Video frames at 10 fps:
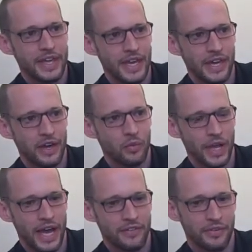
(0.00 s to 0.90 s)
Yeah,
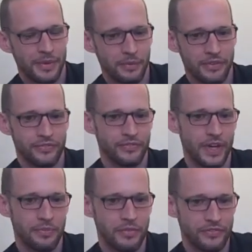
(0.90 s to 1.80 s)
we have. I mean, we've
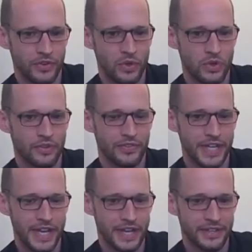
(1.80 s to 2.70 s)
for
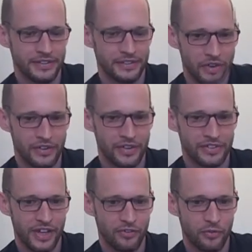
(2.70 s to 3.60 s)
years the
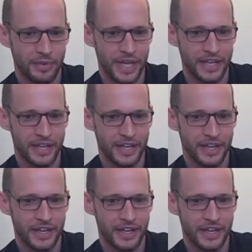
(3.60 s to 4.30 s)
staff have been